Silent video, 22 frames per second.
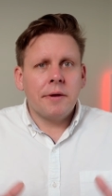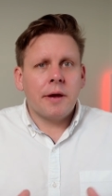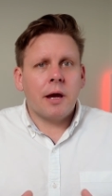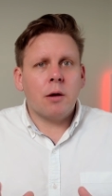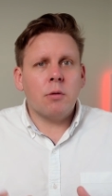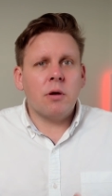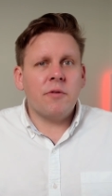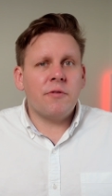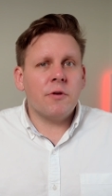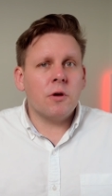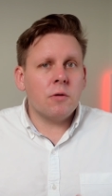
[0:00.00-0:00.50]

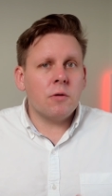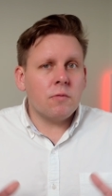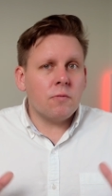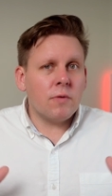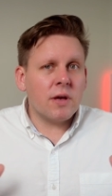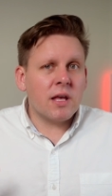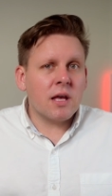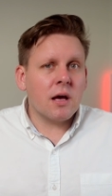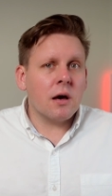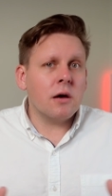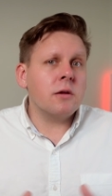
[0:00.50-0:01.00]
However,
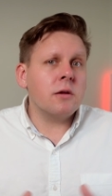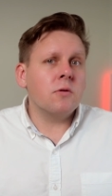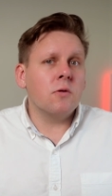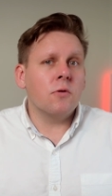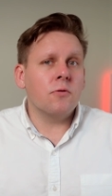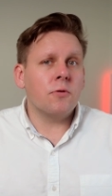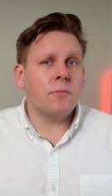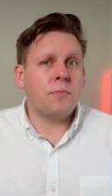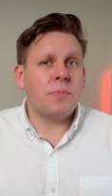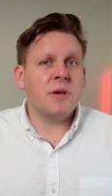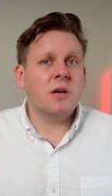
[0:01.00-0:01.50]
we can't
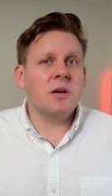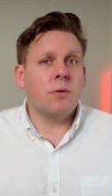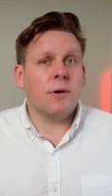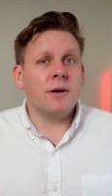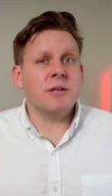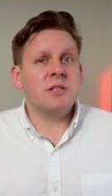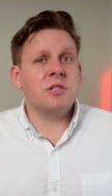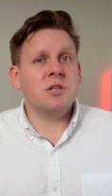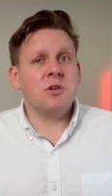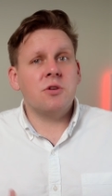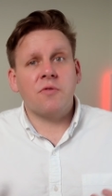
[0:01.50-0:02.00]
ignore the big
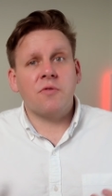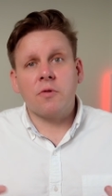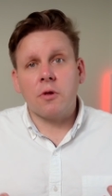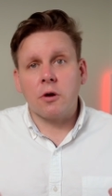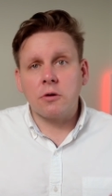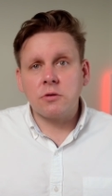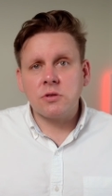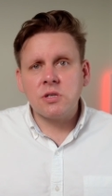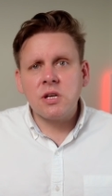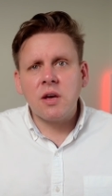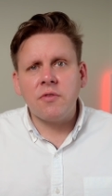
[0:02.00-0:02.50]
question of
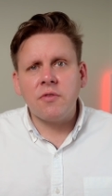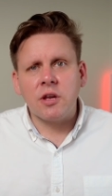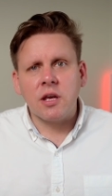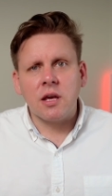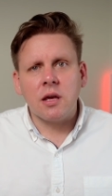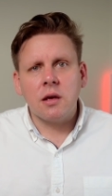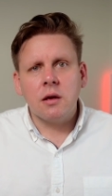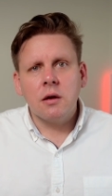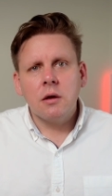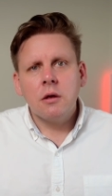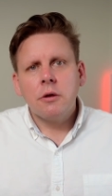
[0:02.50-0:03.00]

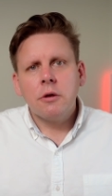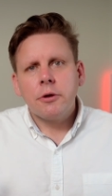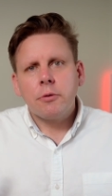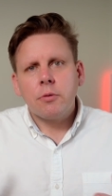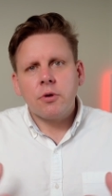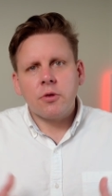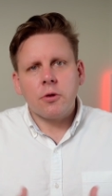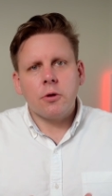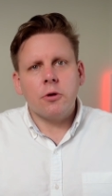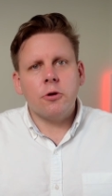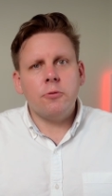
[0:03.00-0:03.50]
longevity.
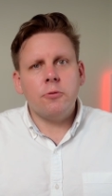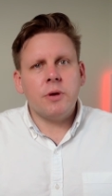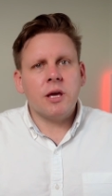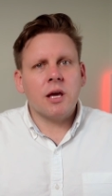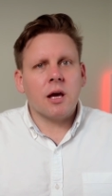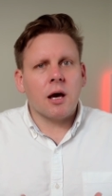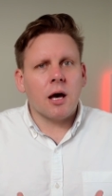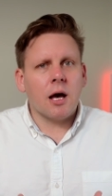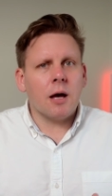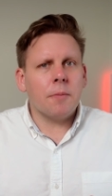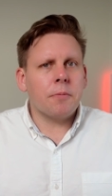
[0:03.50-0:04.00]
With a
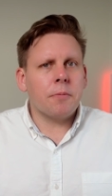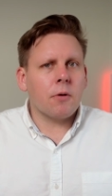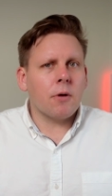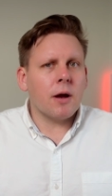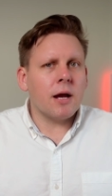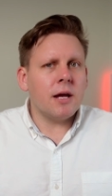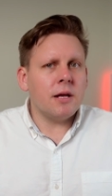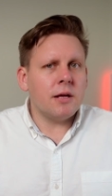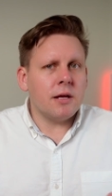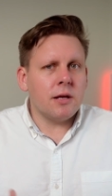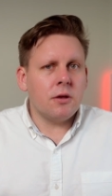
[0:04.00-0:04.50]
looming
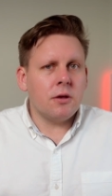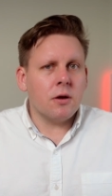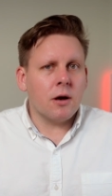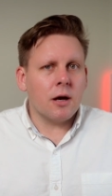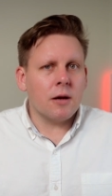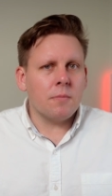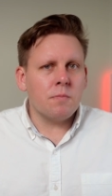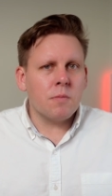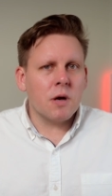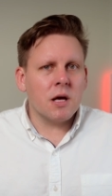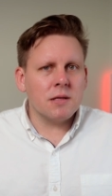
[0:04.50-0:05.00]
upgrade in
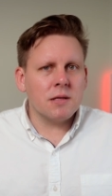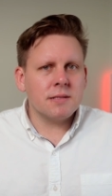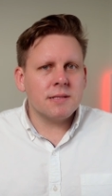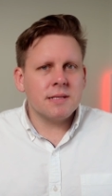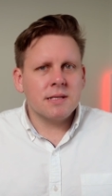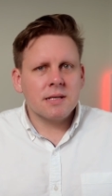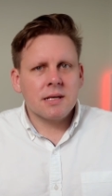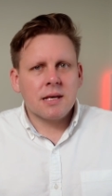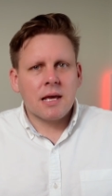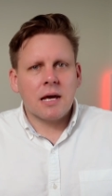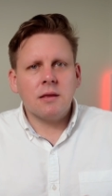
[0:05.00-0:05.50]
nine
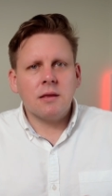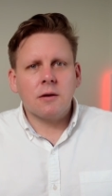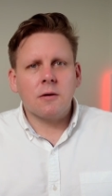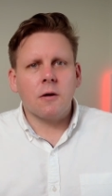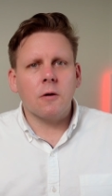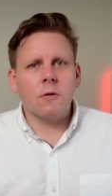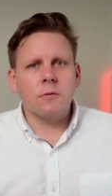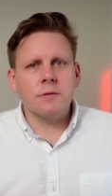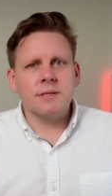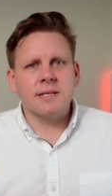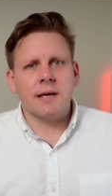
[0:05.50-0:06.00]
months, can the
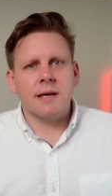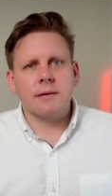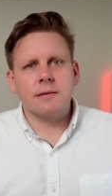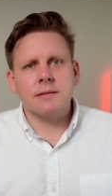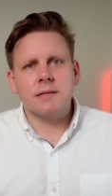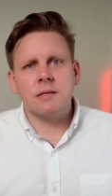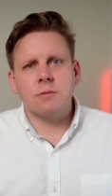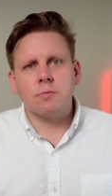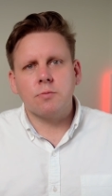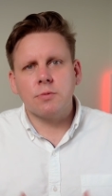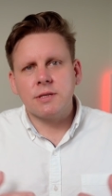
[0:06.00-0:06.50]
Goggles
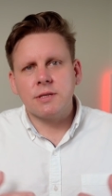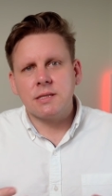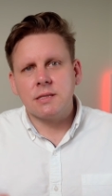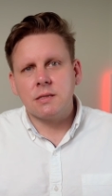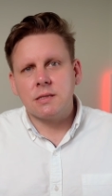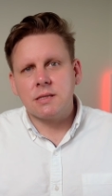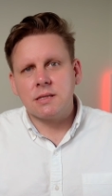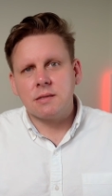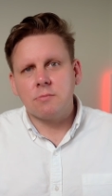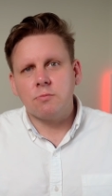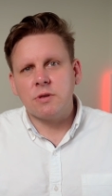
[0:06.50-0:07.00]
X
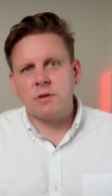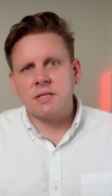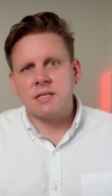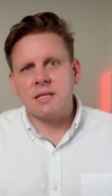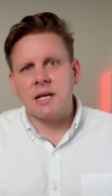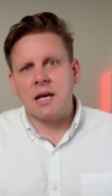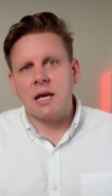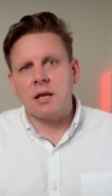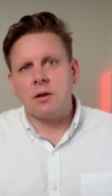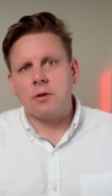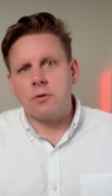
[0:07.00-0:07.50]

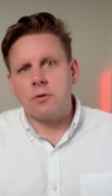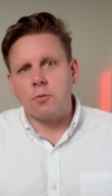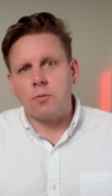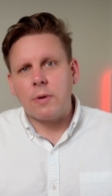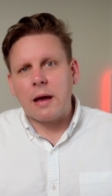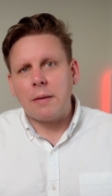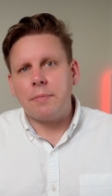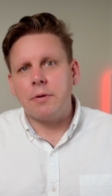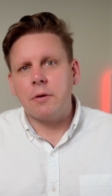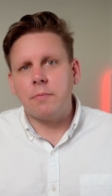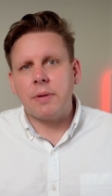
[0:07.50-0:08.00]
withstand the
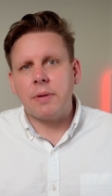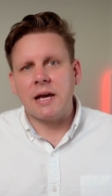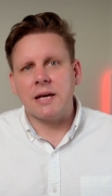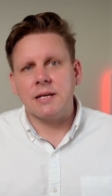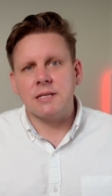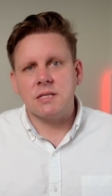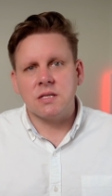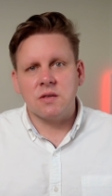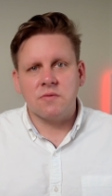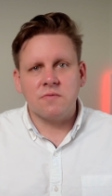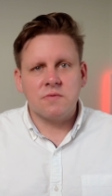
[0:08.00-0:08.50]
rapid
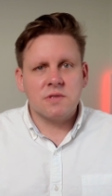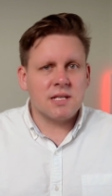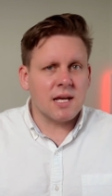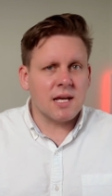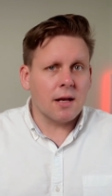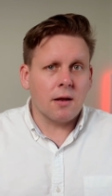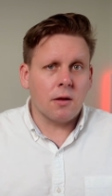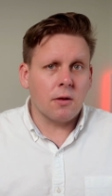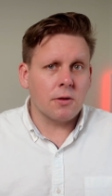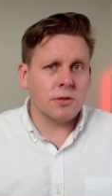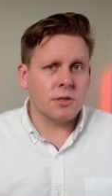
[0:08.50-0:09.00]
pace of
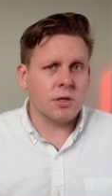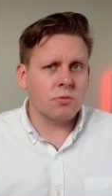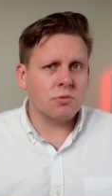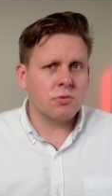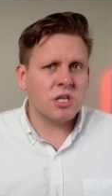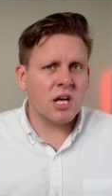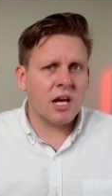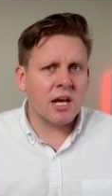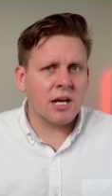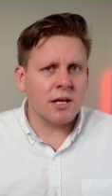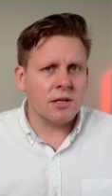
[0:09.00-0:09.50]
technological
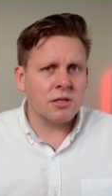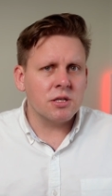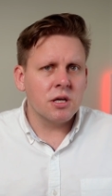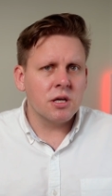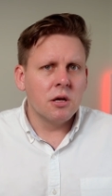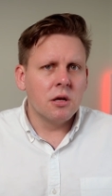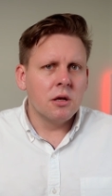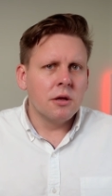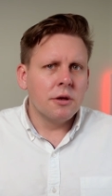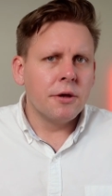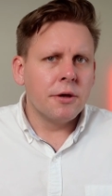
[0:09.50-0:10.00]
change?
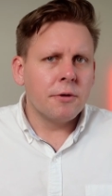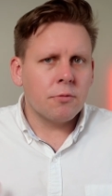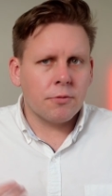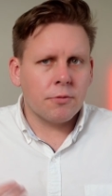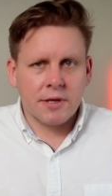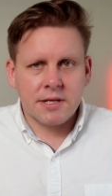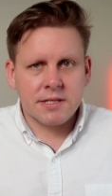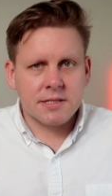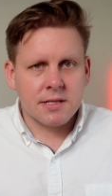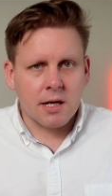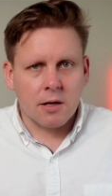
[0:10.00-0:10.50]
Will
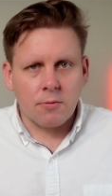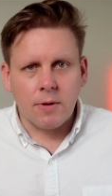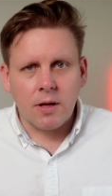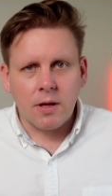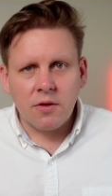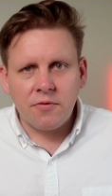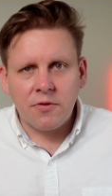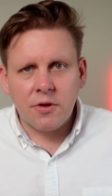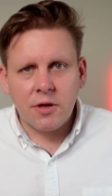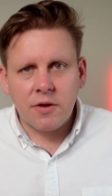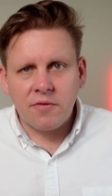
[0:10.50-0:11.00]
they stay
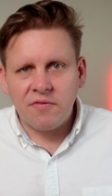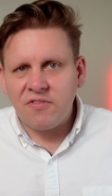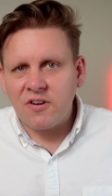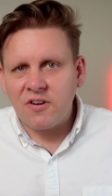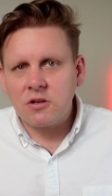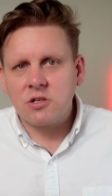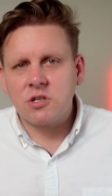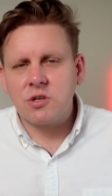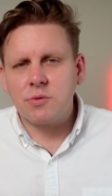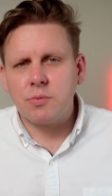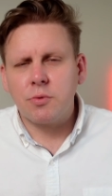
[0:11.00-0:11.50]
relevant and
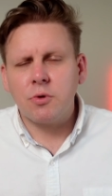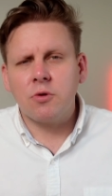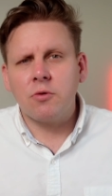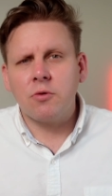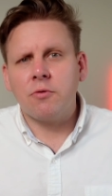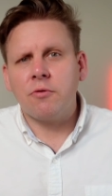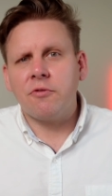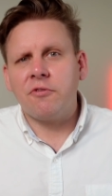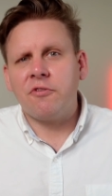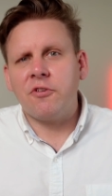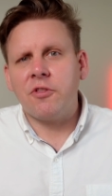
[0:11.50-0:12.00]

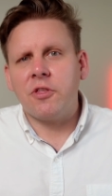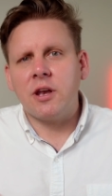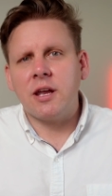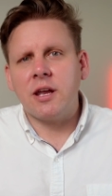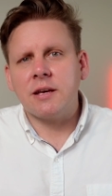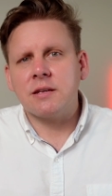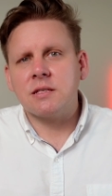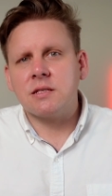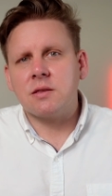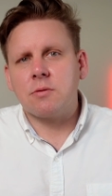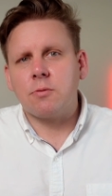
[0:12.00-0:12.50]
functional for the
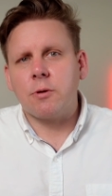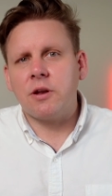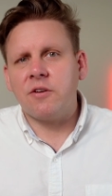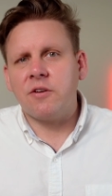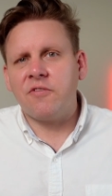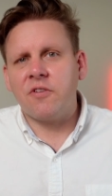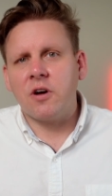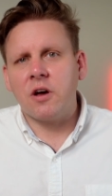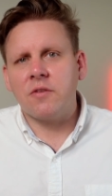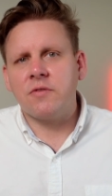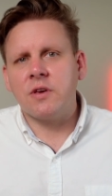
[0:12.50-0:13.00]
next three to
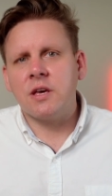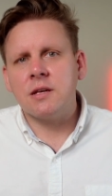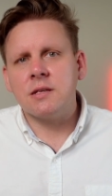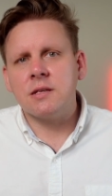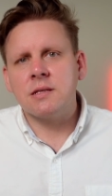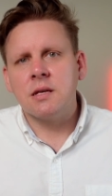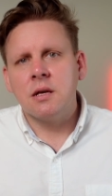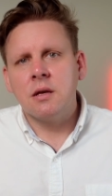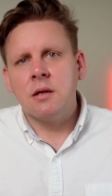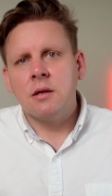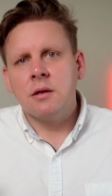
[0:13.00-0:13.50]
five
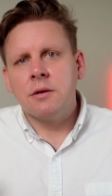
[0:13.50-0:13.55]
years?